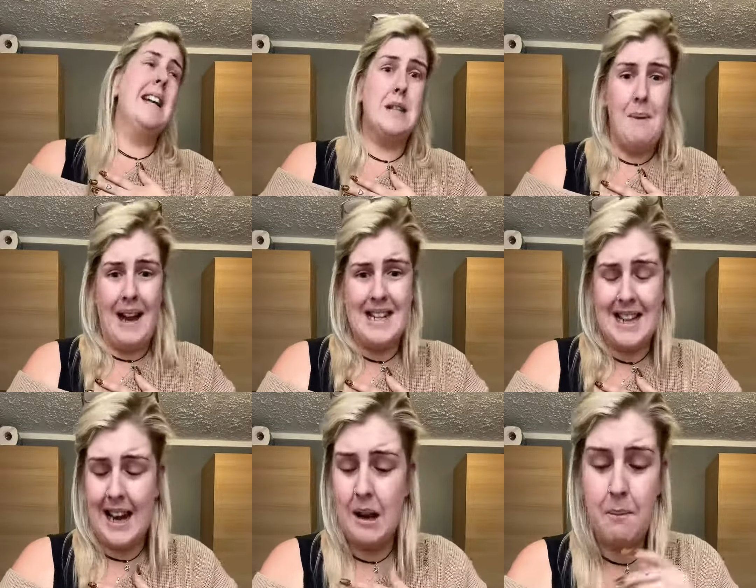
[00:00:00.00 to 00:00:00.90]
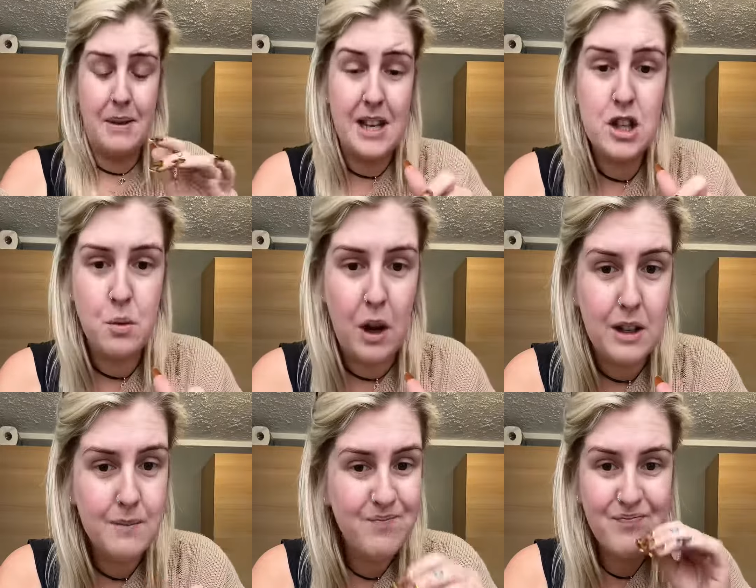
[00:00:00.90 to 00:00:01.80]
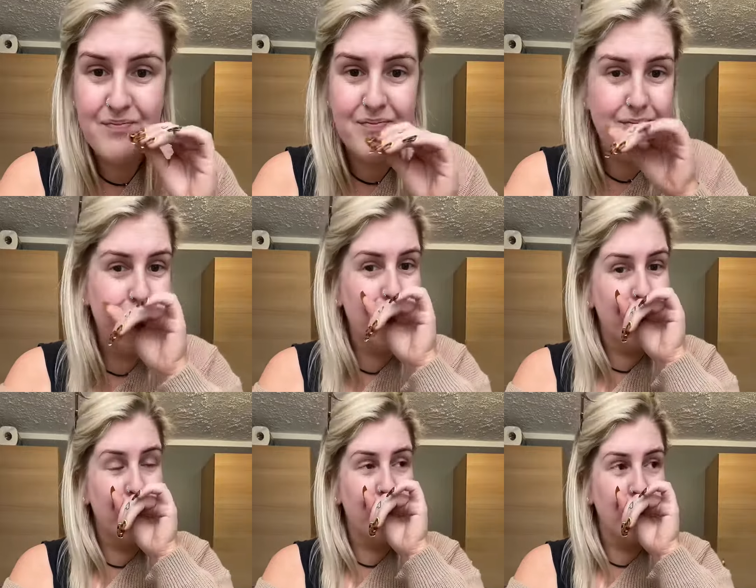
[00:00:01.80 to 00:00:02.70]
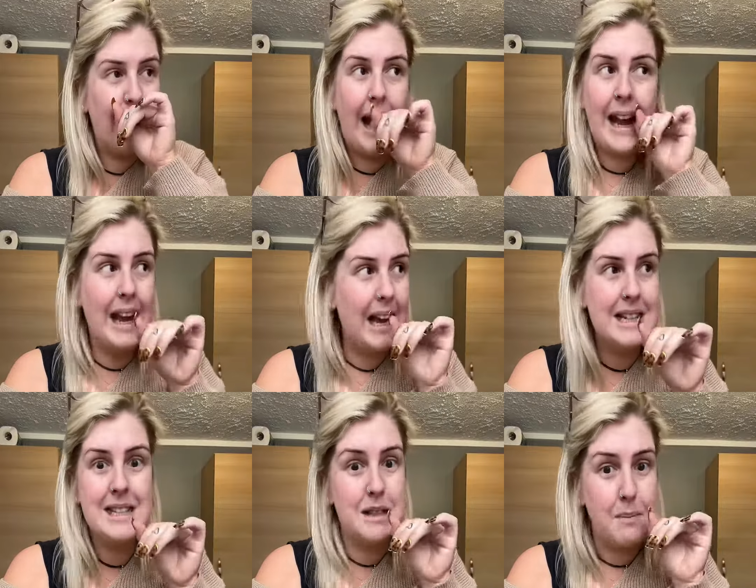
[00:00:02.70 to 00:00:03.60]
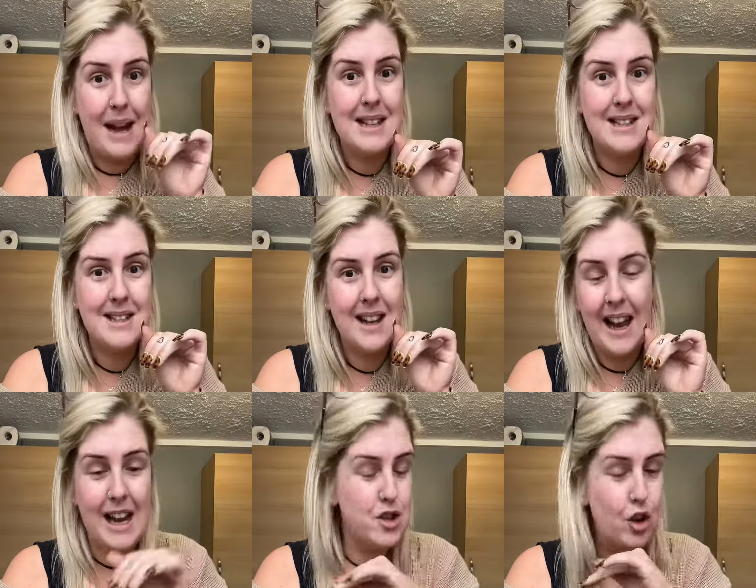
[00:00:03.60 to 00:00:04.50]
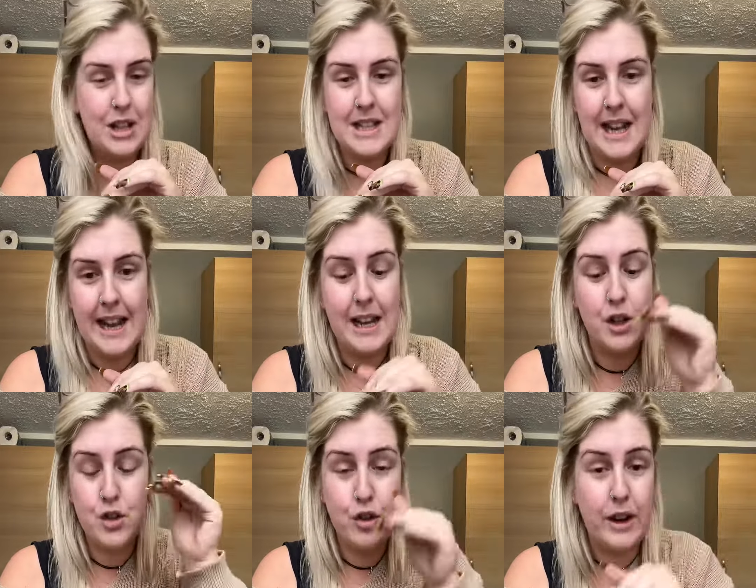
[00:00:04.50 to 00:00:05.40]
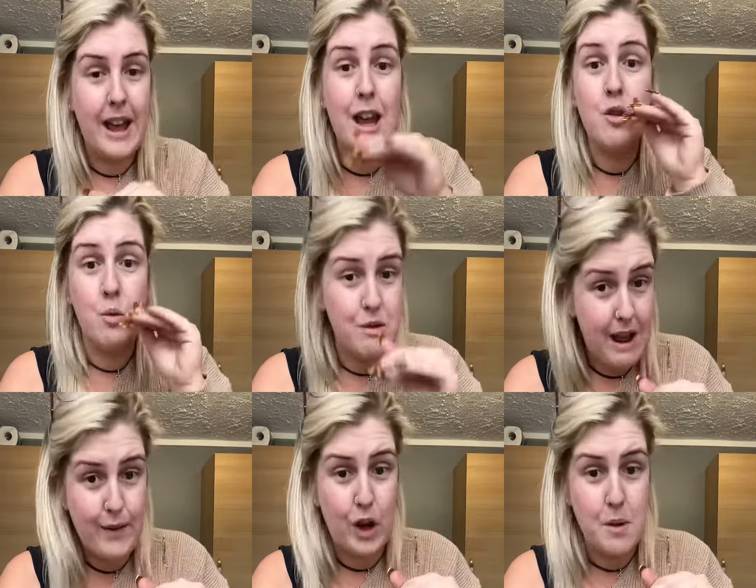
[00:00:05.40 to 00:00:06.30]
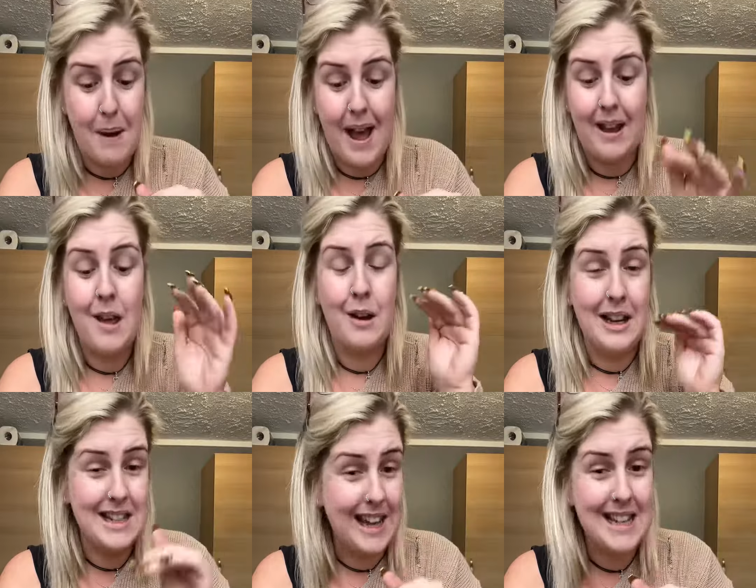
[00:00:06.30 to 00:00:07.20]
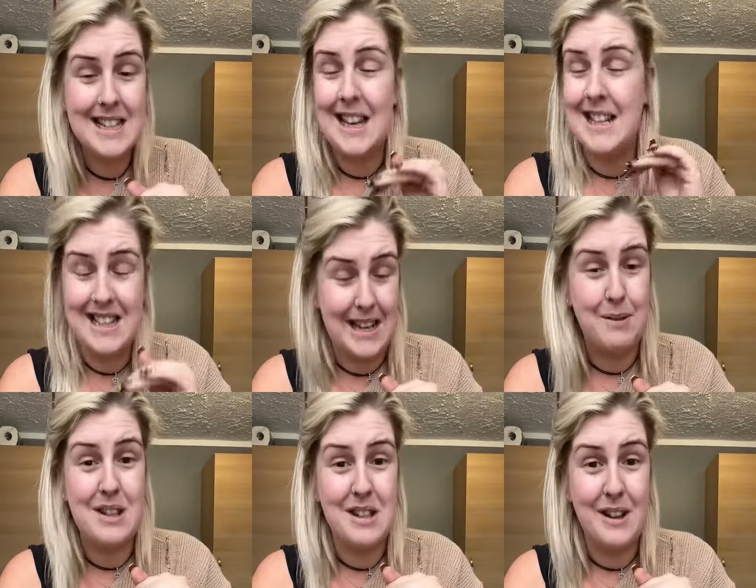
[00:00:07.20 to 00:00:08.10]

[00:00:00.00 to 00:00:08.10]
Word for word: it's amazing. But this one, it is the best. It is honestly, try it, you'll never go back. I'm gonna taste it and tell you what it's